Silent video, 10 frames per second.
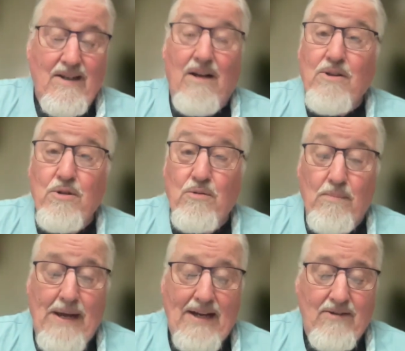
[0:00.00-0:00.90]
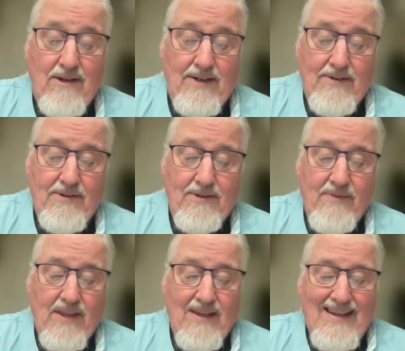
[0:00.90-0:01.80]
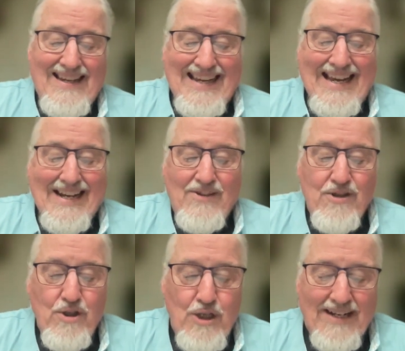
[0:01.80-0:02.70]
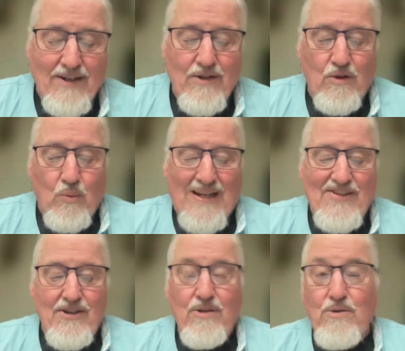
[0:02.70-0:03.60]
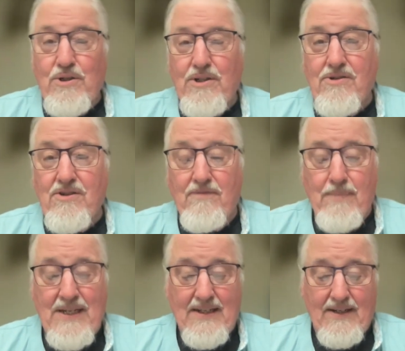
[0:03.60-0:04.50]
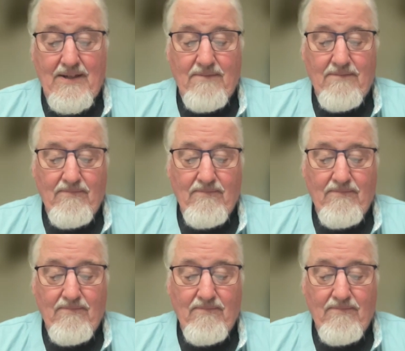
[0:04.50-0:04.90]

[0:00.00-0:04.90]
cultural background, exegetical resolutions of meaning,